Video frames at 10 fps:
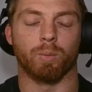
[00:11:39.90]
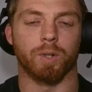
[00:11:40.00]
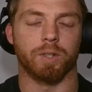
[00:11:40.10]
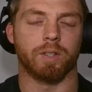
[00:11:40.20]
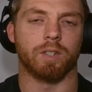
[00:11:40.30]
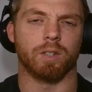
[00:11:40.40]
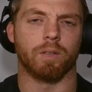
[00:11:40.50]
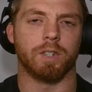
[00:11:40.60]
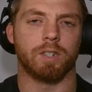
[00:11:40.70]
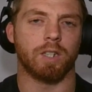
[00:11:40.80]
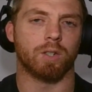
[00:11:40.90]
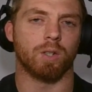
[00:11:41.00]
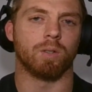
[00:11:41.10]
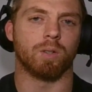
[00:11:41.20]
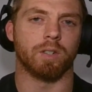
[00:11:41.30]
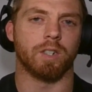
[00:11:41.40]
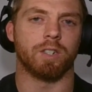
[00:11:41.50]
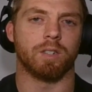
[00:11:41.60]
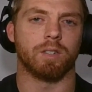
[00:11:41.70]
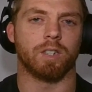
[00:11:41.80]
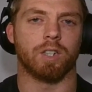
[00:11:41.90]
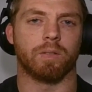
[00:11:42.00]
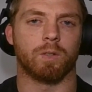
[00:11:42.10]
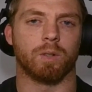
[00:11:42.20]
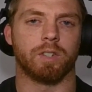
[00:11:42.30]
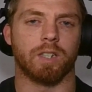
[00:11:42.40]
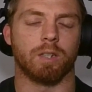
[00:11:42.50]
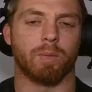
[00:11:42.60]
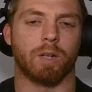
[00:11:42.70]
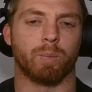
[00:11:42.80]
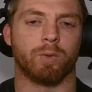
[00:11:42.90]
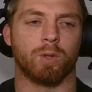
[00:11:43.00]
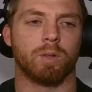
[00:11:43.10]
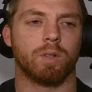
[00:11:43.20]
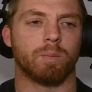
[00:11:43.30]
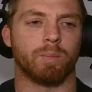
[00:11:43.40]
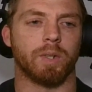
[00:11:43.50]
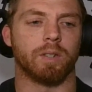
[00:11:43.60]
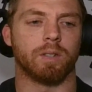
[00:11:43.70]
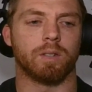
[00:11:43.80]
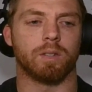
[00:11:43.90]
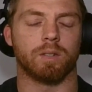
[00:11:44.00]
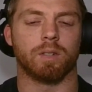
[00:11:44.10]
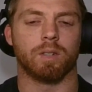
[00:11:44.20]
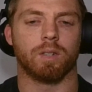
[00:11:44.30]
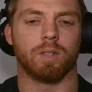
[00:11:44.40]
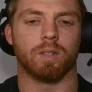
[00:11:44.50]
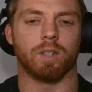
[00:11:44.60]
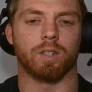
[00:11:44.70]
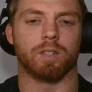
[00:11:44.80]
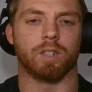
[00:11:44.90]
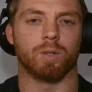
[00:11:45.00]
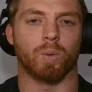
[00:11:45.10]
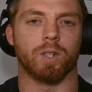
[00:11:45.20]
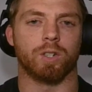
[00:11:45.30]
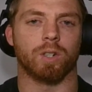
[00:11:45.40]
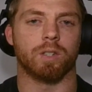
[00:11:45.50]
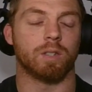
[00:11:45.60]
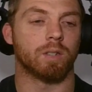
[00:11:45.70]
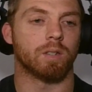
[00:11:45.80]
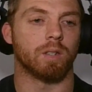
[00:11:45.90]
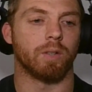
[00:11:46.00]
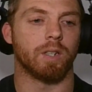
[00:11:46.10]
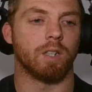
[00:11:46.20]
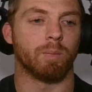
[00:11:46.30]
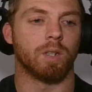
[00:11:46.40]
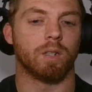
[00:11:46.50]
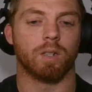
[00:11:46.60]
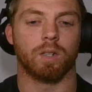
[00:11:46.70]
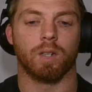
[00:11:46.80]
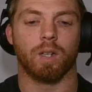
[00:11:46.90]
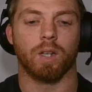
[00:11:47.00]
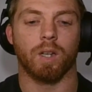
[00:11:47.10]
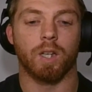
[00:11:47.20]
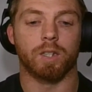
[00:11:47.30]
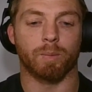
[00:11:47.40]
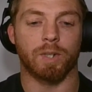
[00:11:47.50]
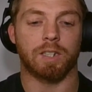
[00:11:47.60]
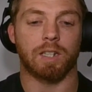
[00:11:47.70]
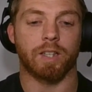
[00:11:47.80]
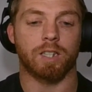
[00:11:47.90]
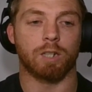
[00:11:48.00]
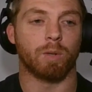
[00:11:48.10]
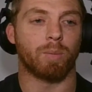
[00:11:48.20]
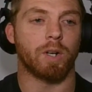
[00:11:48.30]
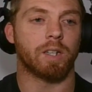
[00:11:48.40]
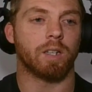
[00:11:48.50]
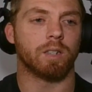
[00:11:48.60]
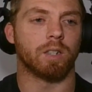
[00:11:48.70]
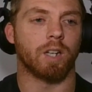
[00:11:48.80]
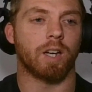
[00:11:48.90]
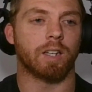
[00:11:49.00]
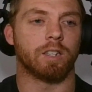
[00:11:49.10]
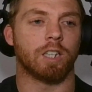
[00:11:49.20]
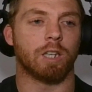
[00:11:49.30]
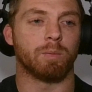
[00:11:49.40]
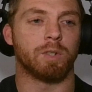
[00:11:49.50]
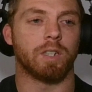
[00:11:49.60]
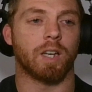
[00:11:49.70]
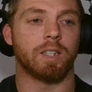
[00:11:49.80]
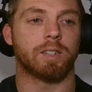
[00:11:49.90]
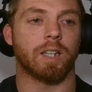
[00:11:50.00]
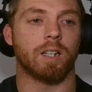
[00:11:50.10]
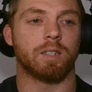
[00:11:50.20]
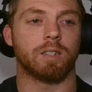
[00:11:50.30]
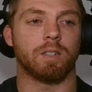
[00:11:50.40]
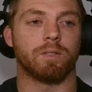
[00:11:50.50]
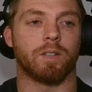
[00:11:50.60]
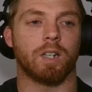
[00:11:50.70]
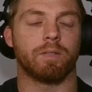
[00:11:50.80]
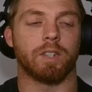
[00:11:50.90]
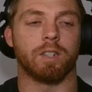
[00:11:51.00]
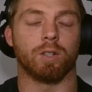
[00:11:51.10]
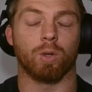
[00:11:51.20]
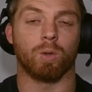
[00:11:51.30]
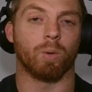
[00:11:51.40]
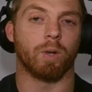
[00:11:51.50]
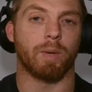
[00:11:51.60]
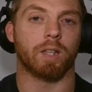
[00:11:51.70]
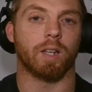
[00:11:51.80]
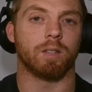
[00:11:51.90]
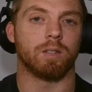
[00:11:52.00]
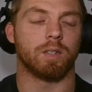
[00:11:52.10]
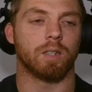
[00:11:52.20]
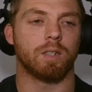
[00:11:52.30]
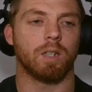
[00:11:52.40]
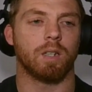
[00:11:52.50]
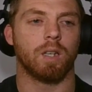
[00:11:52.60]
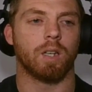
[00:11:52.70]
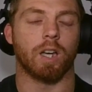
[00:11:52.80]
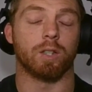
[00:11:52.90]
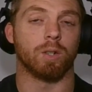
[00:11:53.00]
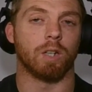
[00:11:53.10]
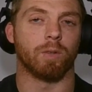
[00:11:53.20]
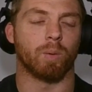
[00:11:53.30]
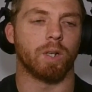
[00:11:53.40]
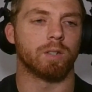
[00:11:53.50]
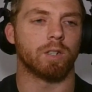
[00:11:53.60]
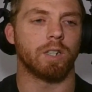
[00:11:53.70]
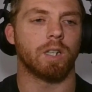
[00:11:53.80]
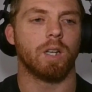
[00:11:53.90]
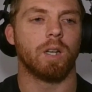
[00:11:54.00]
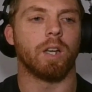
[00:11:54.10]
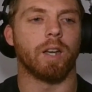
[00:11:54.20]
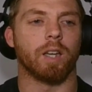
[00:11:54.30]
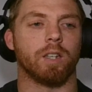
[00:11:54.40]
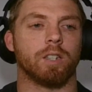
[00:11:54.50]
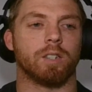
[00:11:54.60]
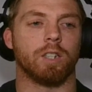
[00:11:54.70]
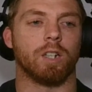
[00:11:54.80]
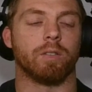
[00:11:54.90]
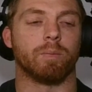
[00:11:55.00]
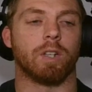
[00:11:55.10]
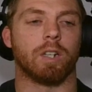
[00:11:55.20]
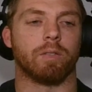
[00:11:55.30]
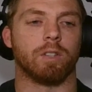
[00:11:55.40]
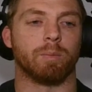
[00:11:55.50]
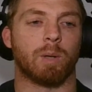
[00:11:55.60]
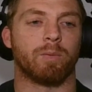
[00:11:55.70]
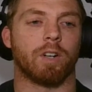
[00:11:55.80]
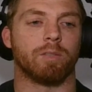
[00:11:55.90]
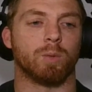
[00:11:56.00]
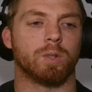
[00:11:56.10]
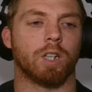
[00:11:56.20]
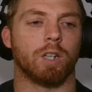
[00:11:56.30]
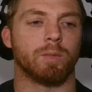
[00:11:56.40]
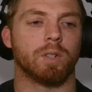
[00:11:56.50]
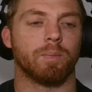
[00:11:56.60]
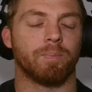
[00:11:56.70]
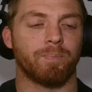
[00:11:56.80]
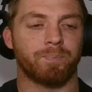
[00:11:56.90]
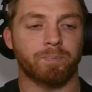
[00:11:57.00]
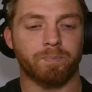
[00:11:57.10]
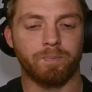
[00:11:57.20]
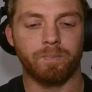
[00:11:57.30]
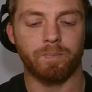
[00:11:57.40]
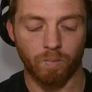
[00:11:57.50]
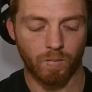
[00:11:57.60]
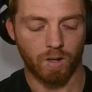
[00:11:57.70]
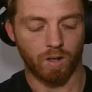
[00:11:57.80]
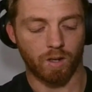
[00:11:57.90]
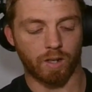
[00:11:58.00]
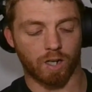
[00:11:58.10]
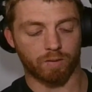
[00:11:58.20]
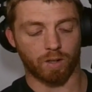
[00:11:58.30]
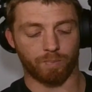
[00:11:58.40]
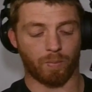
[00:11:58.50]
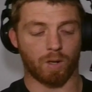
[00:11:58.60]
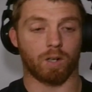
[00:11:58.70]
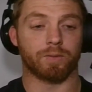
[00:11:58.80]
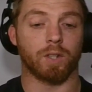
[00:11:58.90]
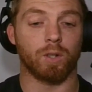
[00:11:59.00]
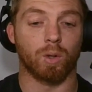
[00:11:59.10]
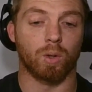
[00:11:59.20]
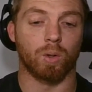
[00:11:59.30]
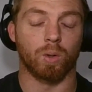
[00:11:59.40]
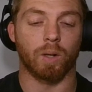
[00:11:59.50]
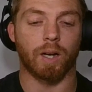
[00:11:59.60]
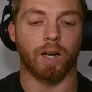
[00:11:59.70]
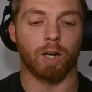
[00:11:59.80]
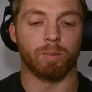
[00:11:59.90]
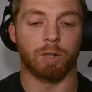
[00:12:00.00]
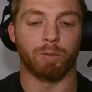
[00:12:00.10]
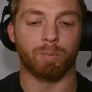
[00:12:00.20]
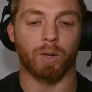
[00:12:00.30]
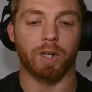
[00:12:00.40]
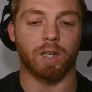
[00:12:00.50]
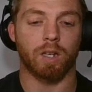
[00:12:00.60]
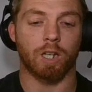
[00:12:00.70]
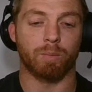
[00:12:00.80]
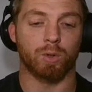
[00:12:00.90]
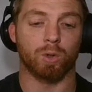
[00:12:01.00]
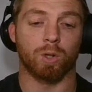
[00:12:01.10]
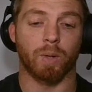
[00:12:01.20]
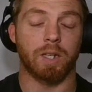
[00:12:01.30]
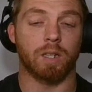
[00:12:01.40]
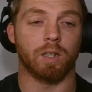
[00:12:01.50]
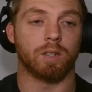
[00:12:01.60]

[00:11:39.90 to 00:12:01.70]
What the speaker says: There's obviously certain conditions that you have to set him up for, but it's one shots the red demon. So basically that's limit breaking. So now I can take him. See, now he stayed at 65. He didn't go all the way back down to 60, to level 1, sorry. Now you just need to level him up 5 more times. Now, after your limit breaking comes your awakening.